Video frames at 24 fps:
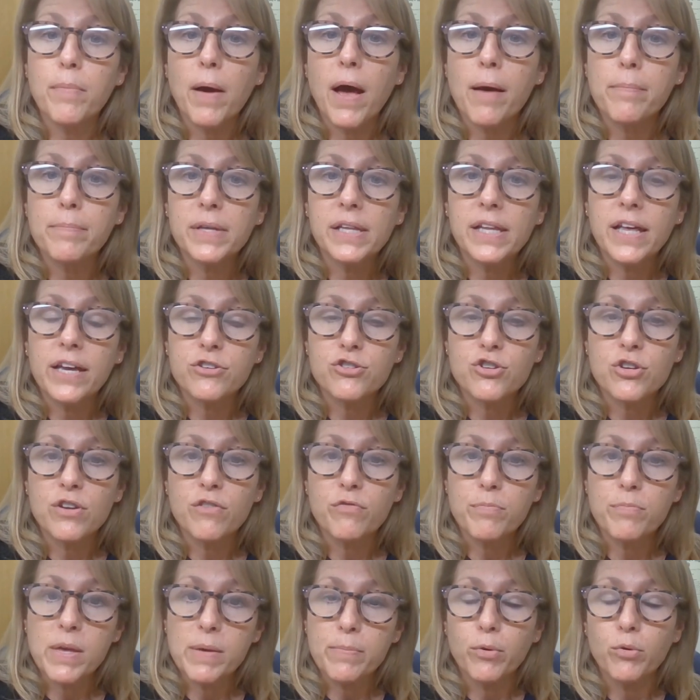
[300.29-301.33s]
population
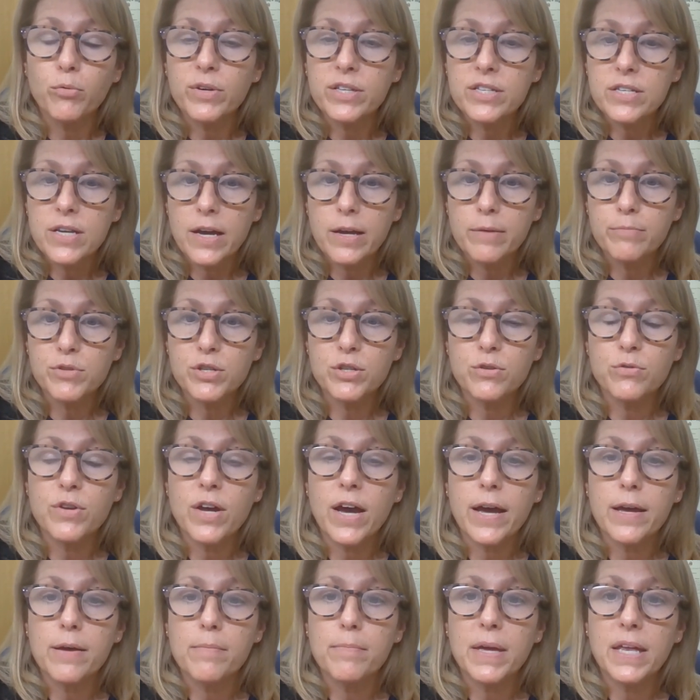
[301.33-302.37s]
of people with type 2
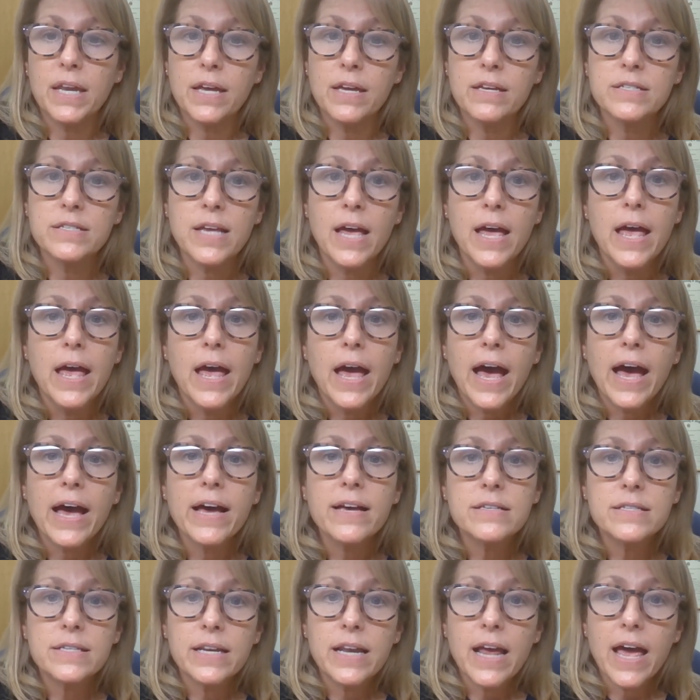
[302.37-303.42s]
diabetes,
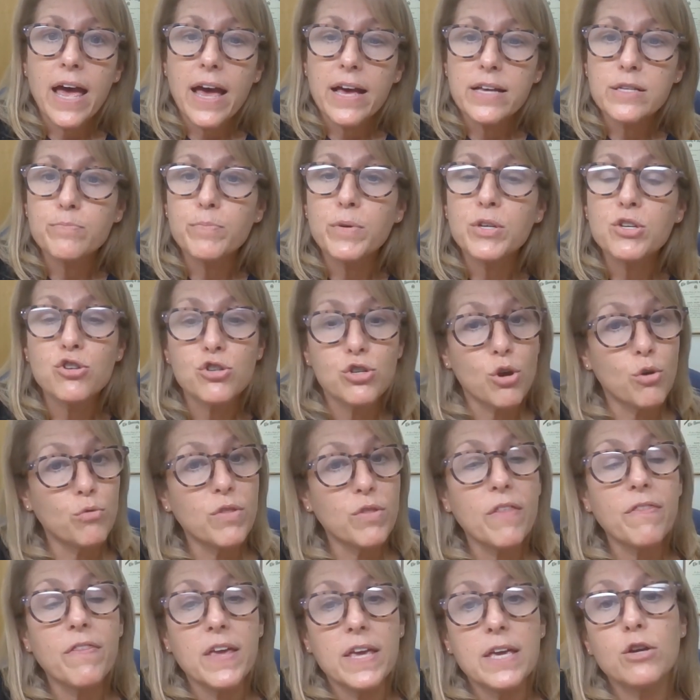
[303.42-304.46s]
as it has been shown
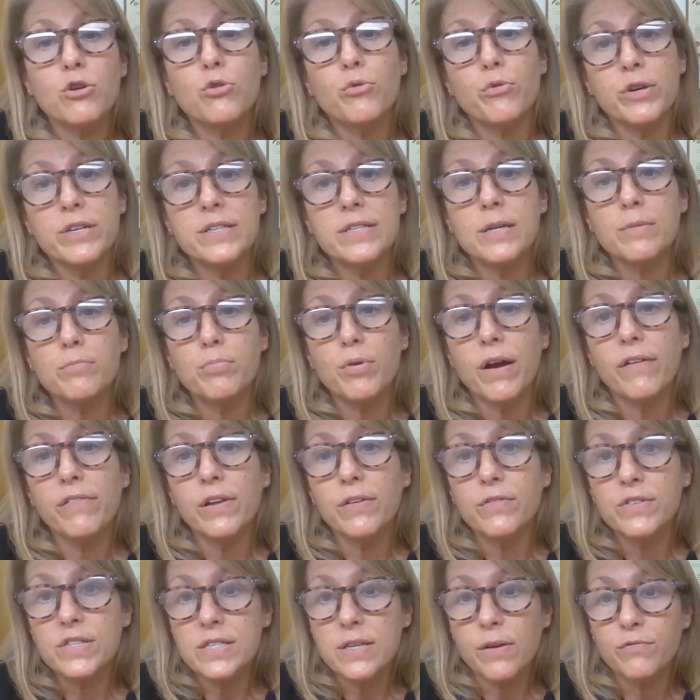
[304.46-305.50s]
that the increasing
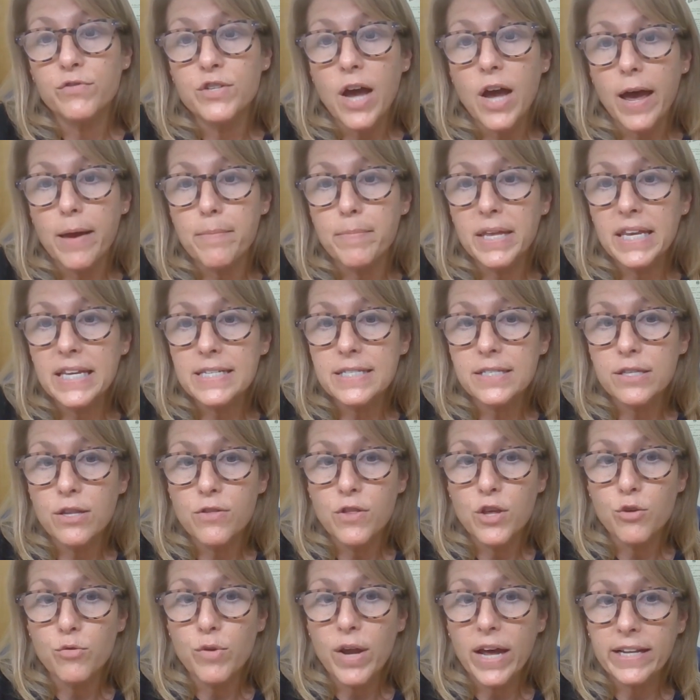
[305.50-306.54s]
prevalence of diabetes in
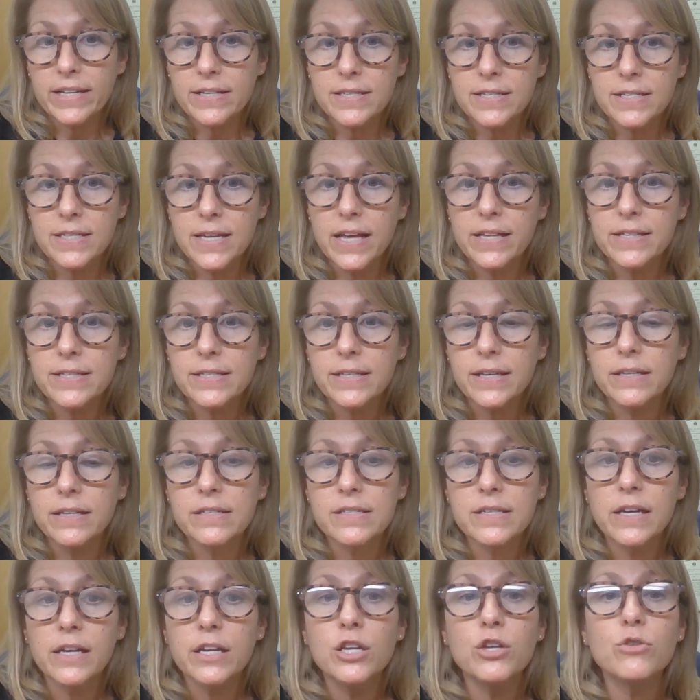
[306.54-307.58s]
the United States
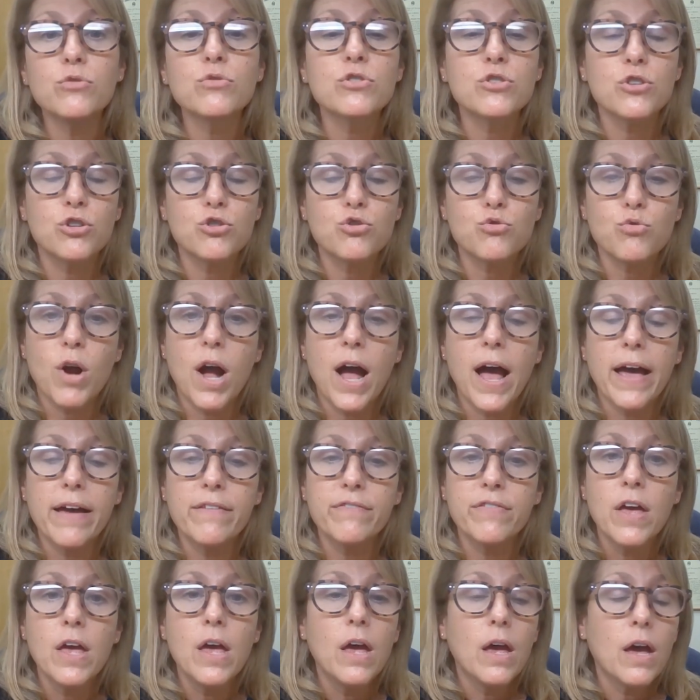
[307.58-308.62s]
continues to
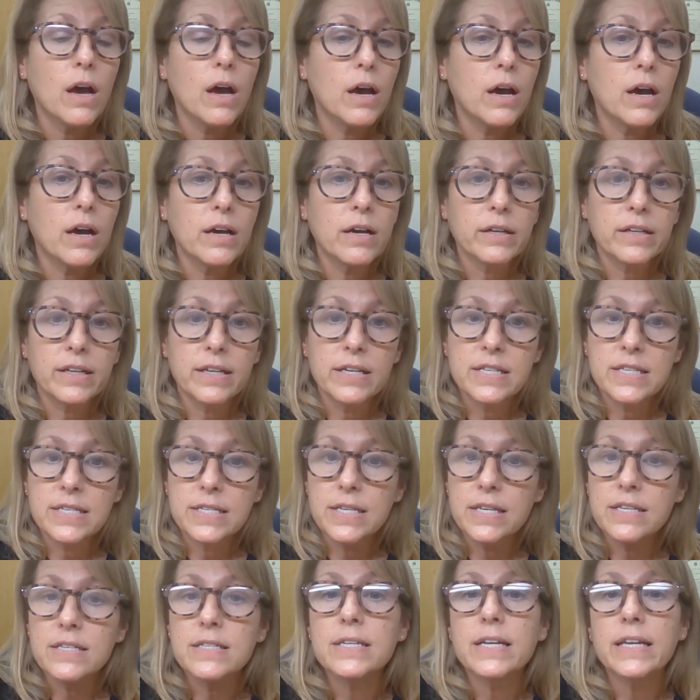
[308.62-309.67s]
drive a
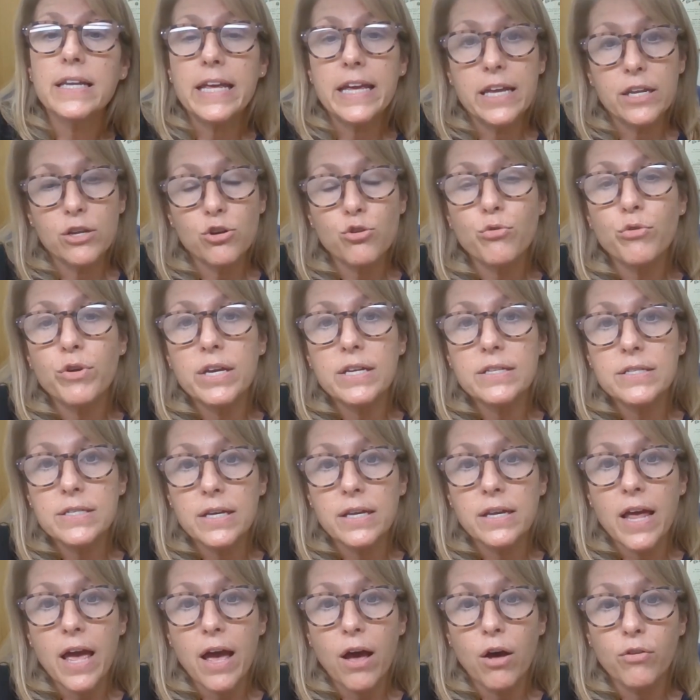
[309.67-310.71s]
consistent increase
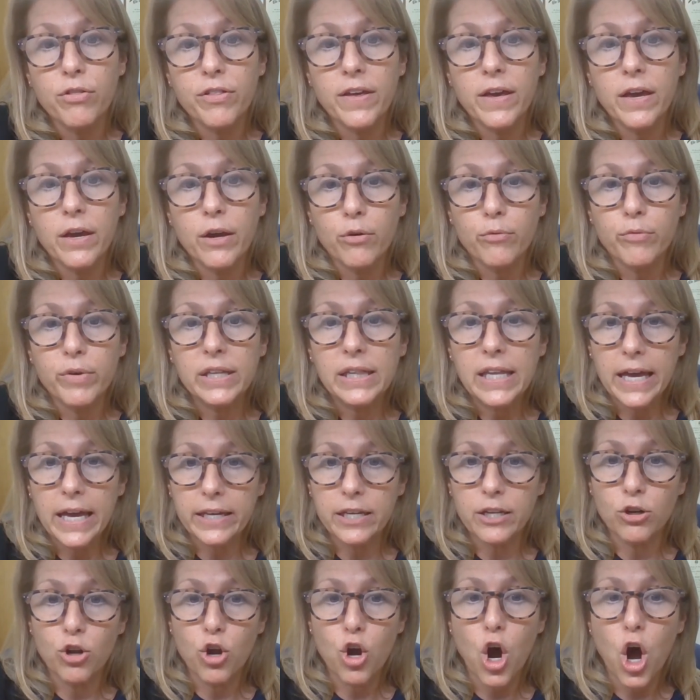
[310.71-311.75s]
in
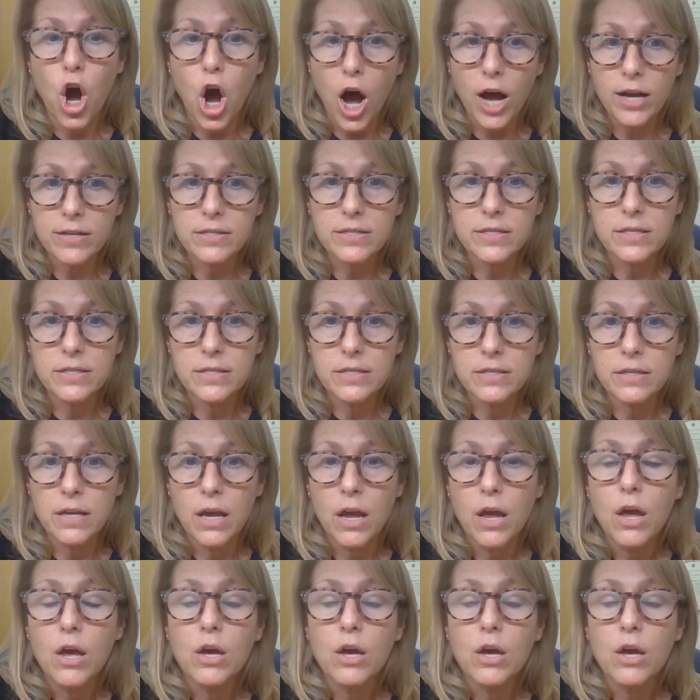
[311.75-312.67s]
healthcare-related costs.